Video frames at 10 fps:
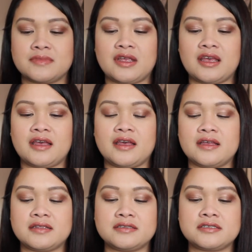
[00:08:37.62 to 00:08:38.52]

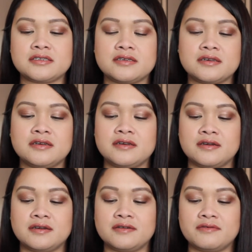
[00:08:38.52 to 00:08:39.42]
And
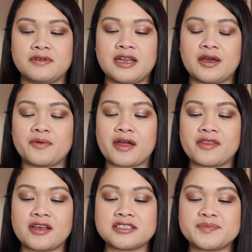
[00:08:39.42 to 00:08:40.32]
when I wear this,